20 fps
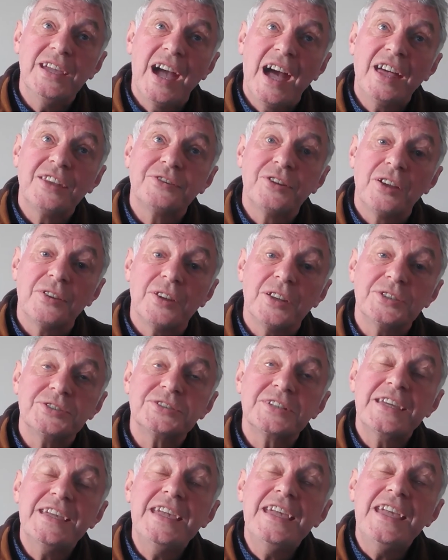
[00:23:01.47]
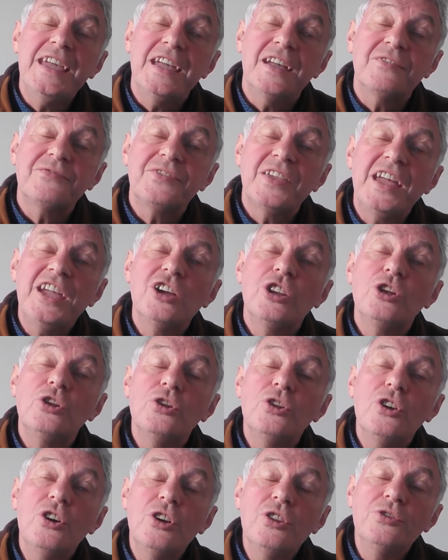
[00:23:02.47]
and others, if they
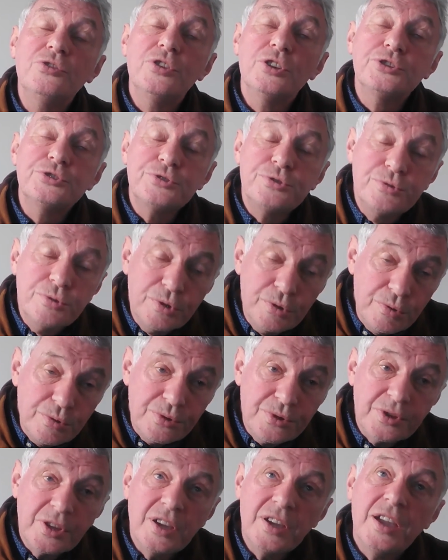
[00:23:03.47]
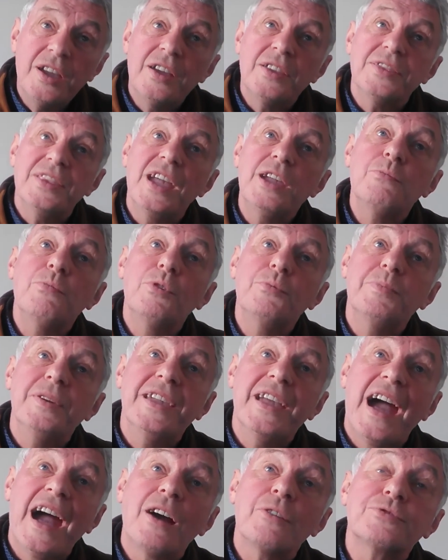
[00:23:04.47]
learned the truth, they would be
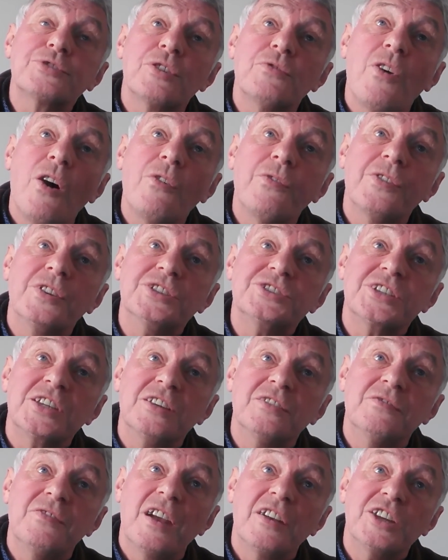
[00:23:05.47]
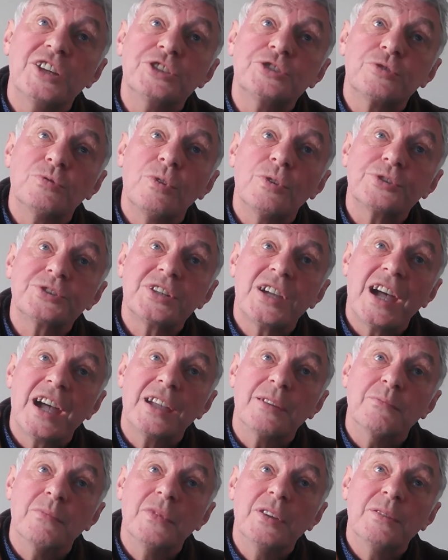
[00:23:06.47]
out of office in very short time,
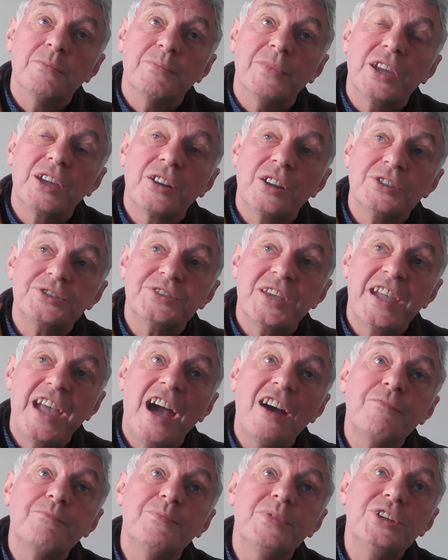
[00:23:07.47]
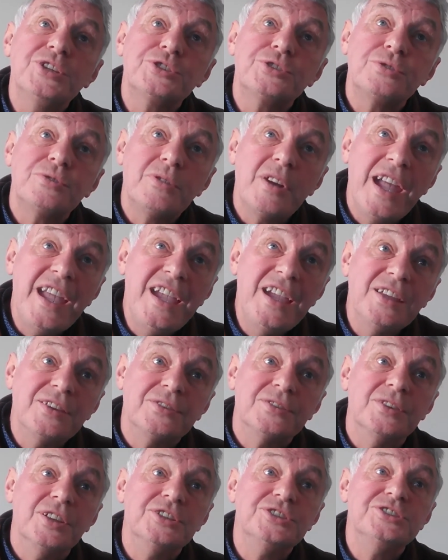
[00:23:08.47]
because they have betrayed
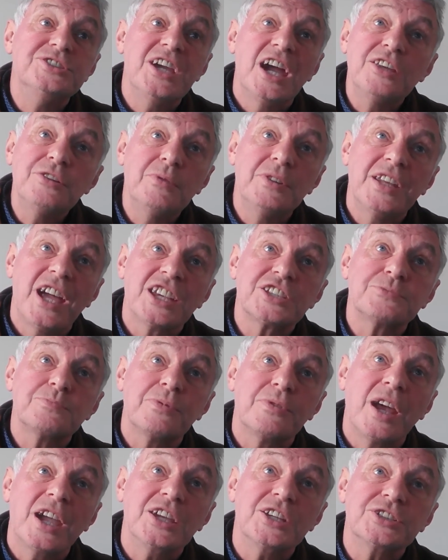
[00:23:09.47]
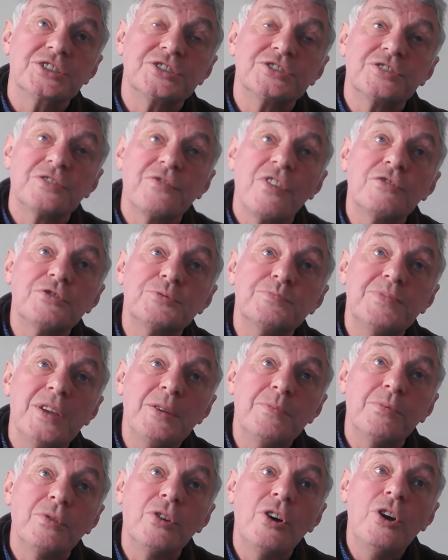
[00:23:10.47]
the genuine aspirations of those
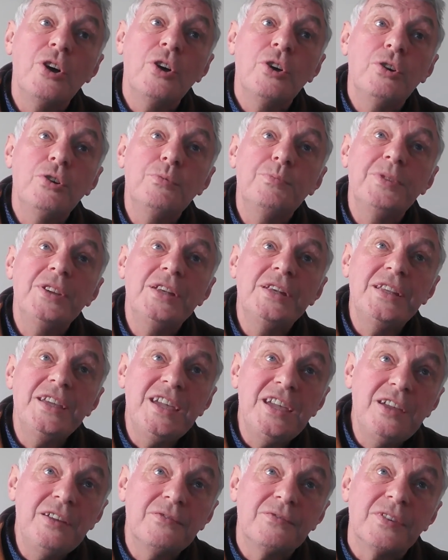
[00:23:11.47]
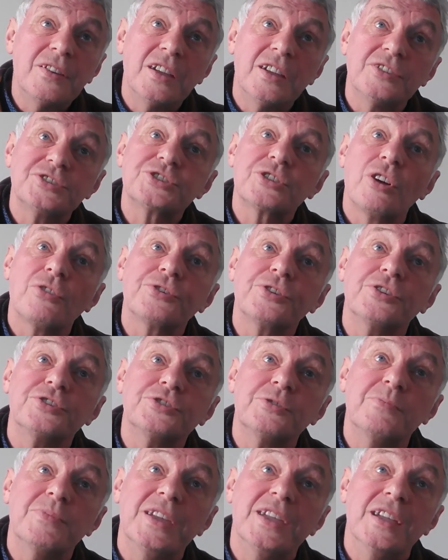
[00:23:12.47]
people who believe Scotland
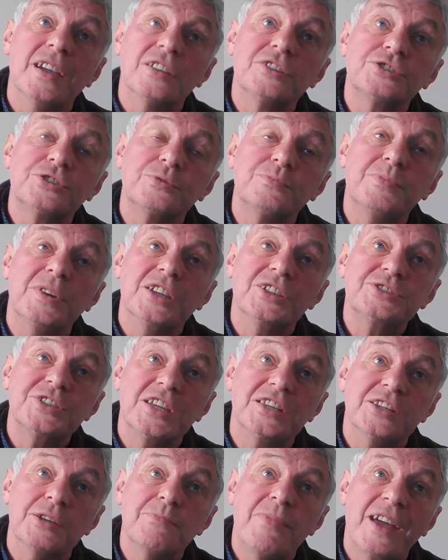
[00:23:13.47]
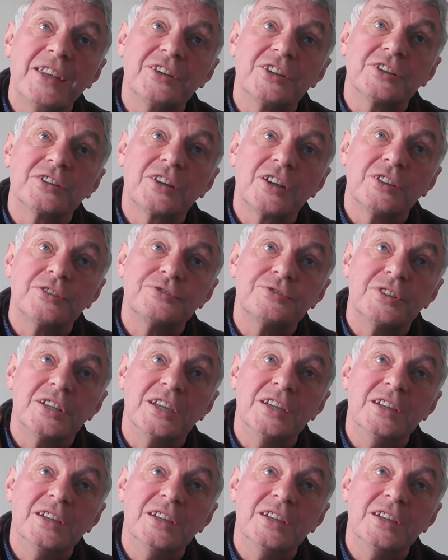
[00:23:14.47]
should be an independent country.